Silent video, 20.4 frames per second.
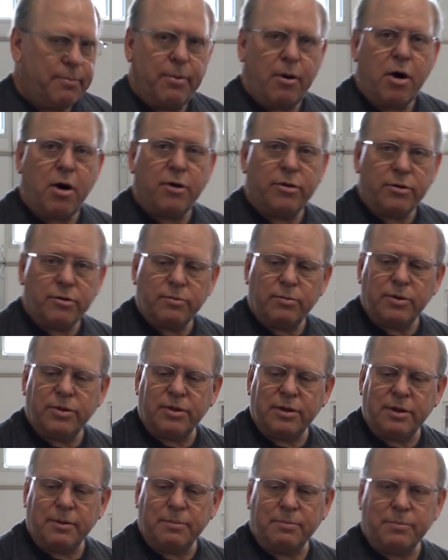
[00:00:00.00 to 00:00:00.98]
bothered
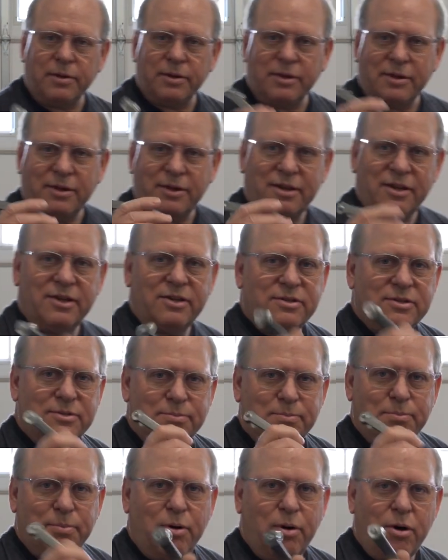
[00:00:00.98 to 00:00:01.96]
with it, but this
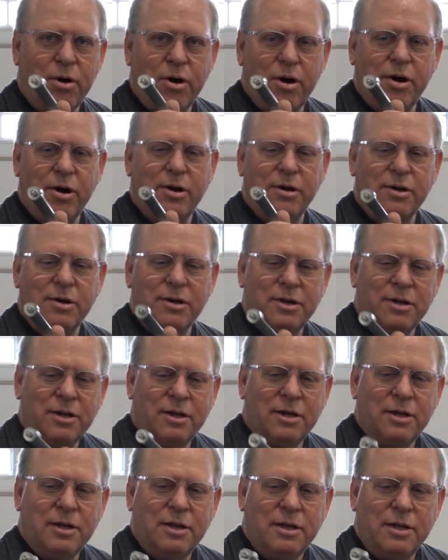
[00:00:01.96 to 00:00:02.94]
part
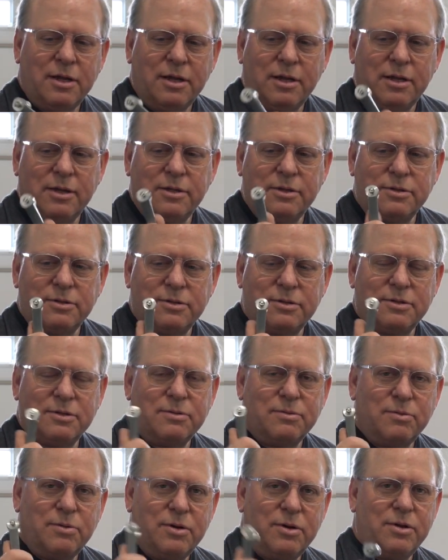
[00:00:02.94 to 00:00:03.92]
is
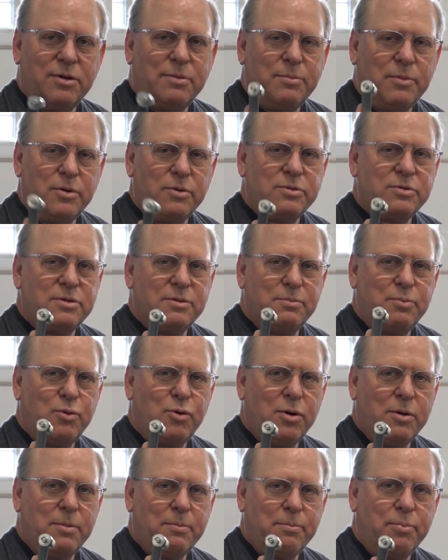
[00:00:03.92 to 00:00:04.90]
one of the most
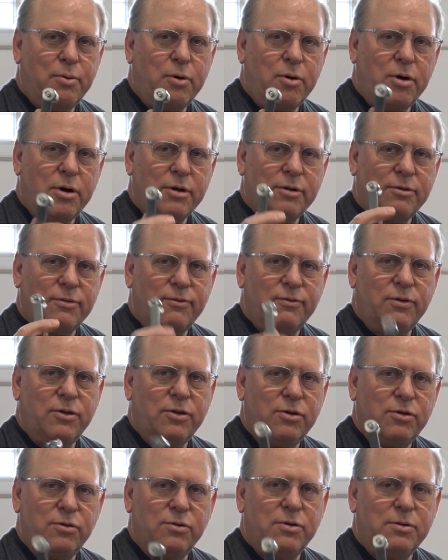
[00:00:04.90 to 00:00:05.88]
important parts for
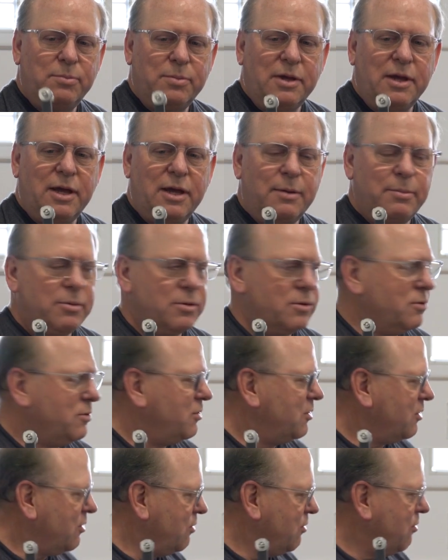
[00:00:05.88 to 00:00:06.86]
you to be able
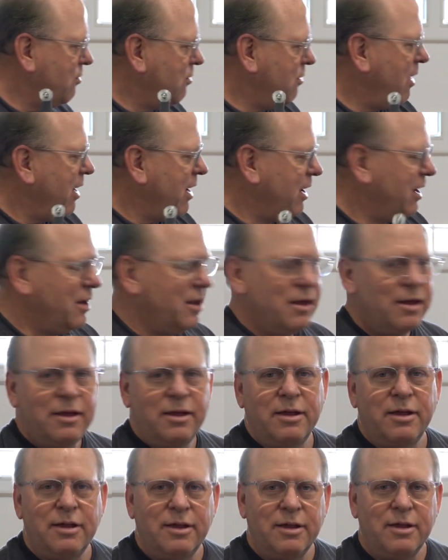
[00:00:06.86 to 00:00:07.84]
to crank
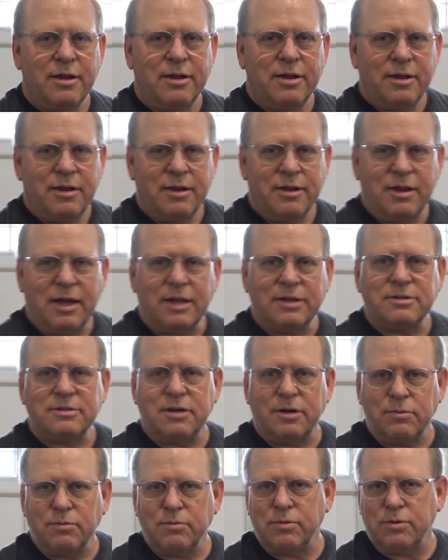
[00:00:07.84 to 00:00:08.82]
that
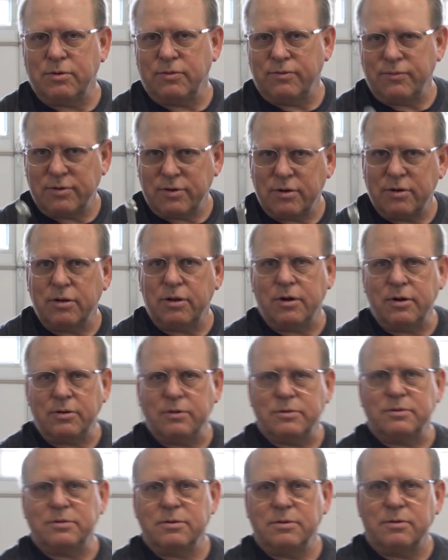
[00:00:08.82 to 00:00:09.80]
sunroof
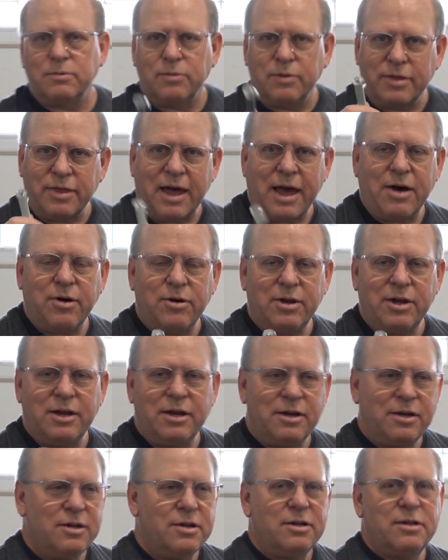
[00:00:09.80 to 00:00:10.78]
closed. Without it,
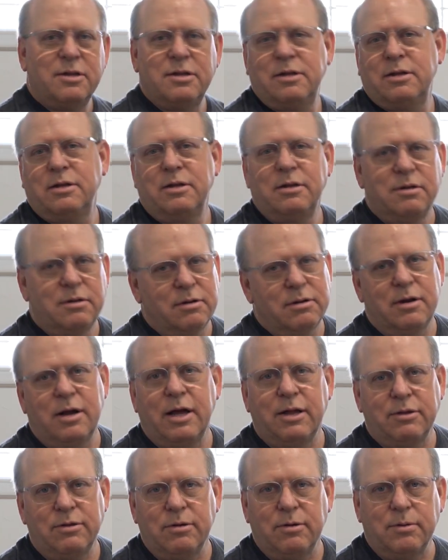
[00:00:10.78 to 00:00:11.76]
you're
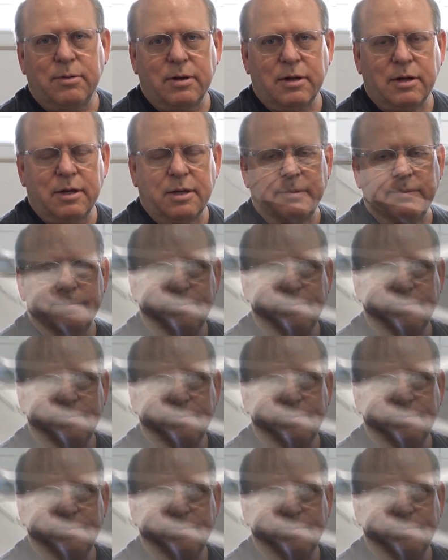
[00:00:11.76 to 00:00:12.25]
not doing it.